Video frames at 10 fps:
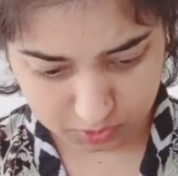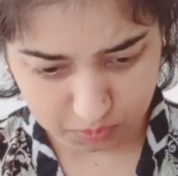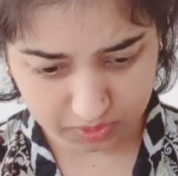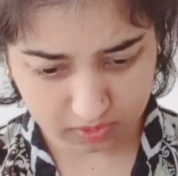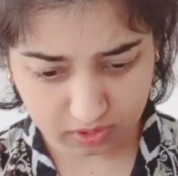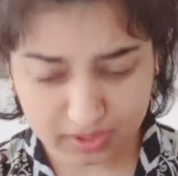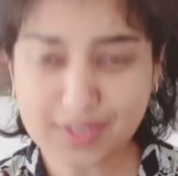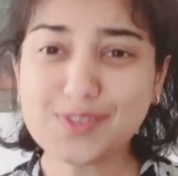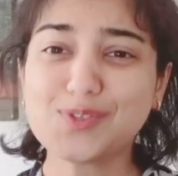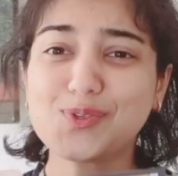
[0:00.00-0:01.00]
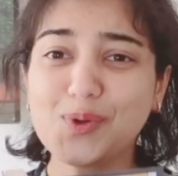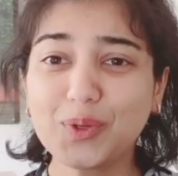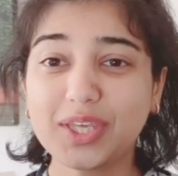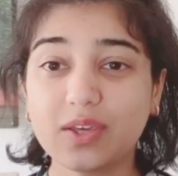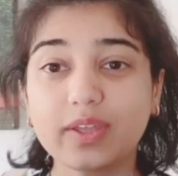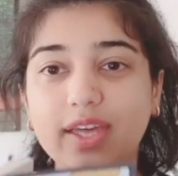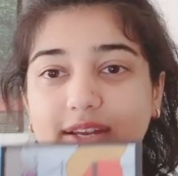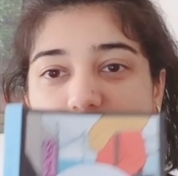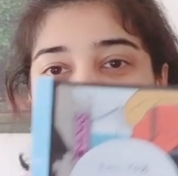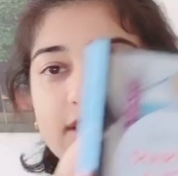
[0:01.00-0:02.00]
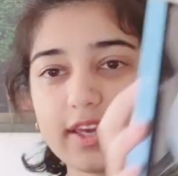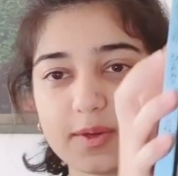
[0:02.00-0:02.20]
Oh my god, this is so cute. Can I just